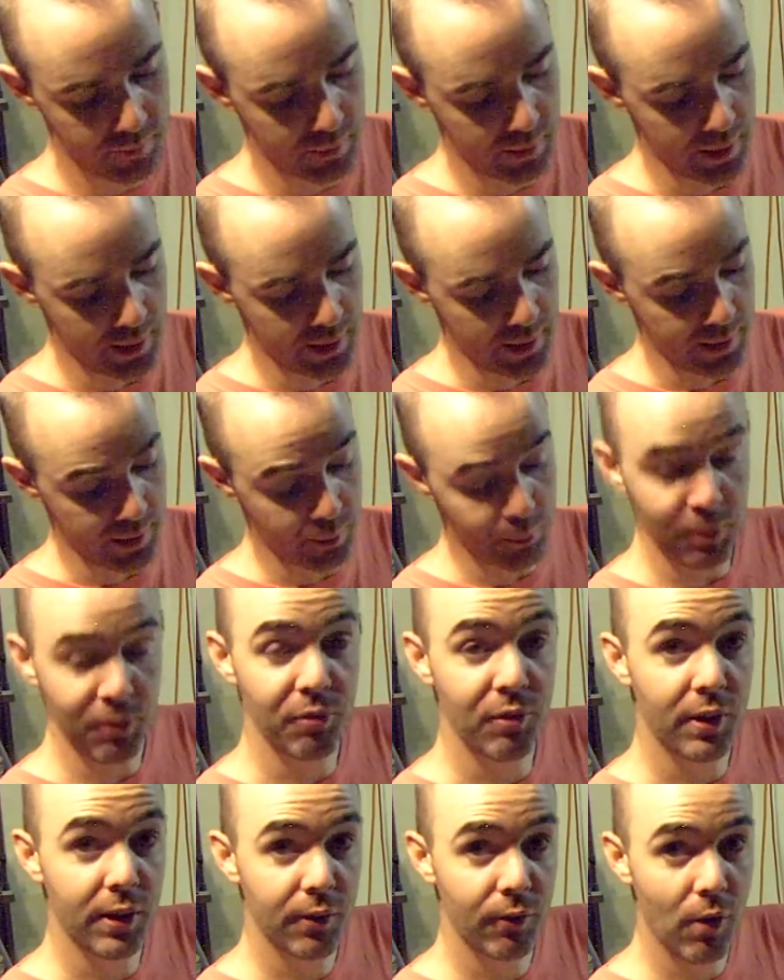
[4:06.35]
and I could be
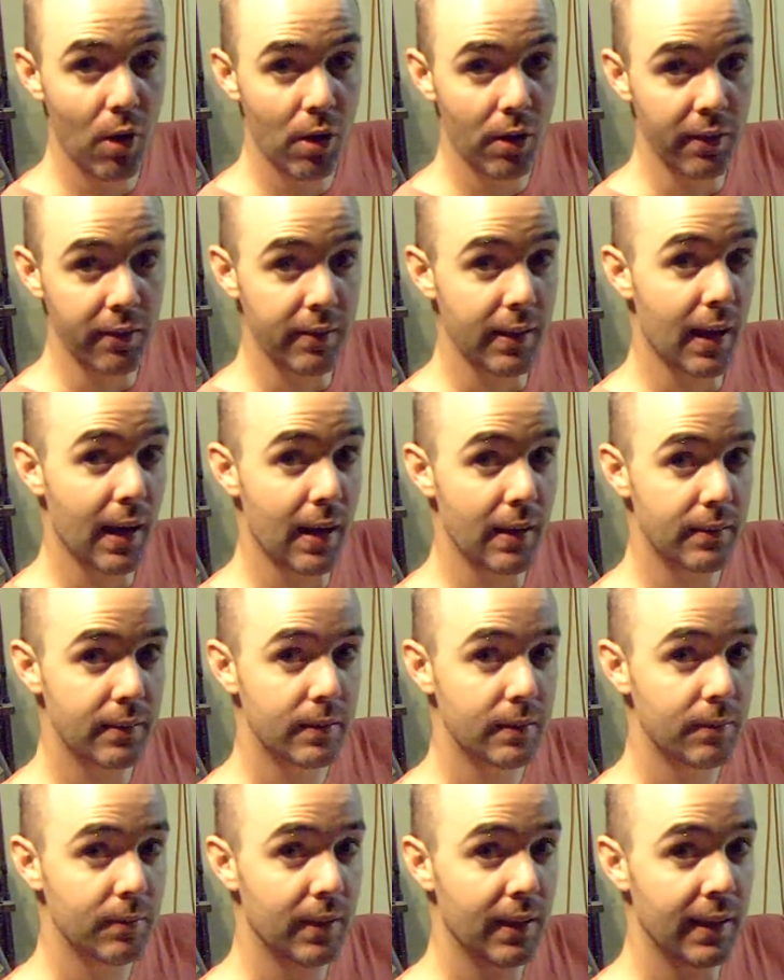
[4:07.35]
very wrong at that.
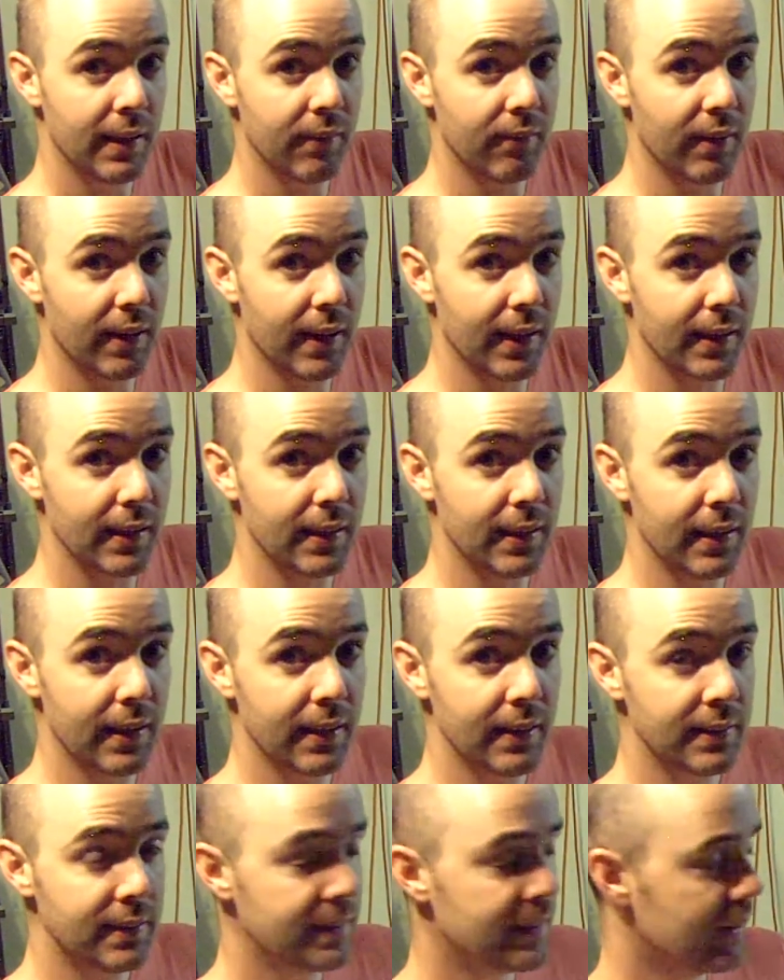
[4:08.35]
Anyway,
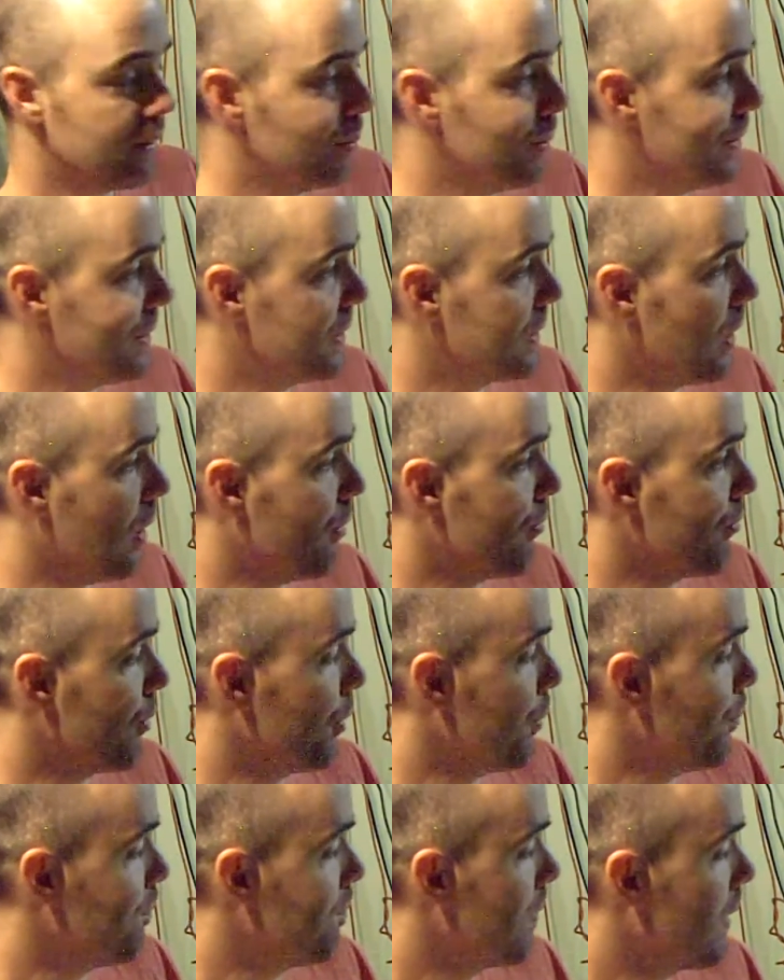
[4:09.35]
it's a little bit softer.
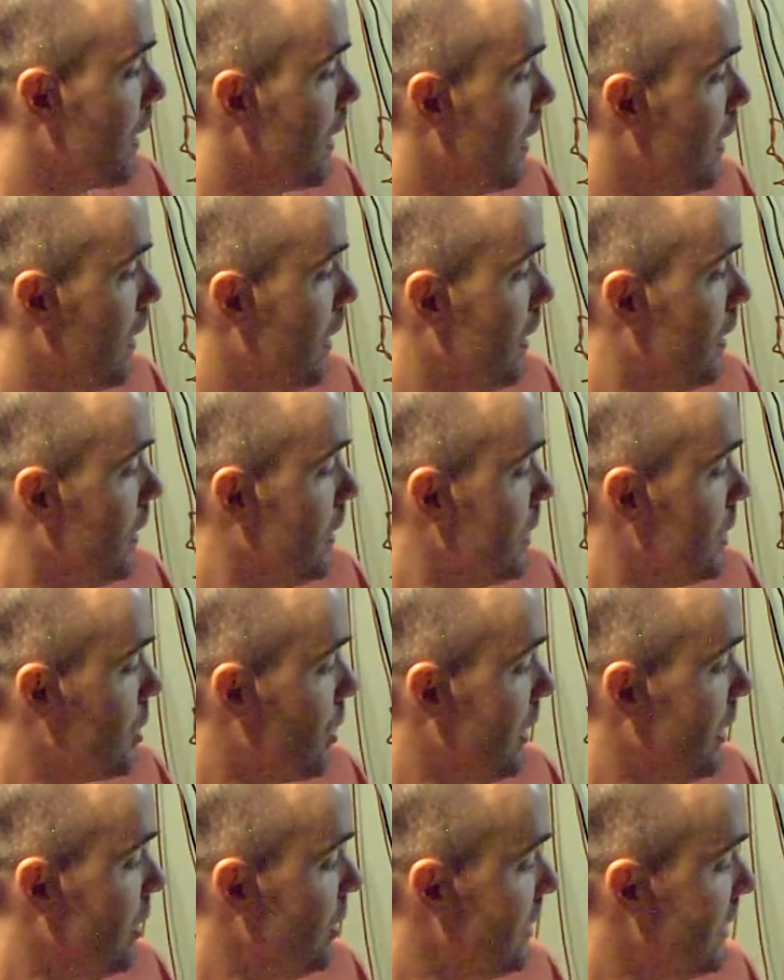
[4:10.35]
So
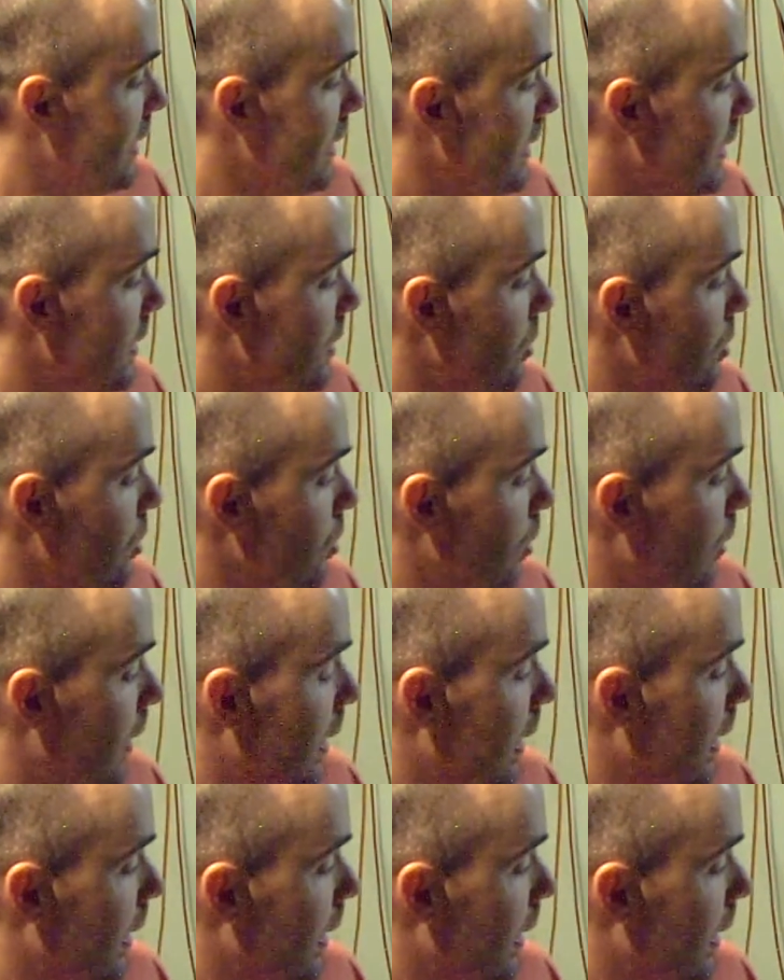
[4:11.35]
I use this to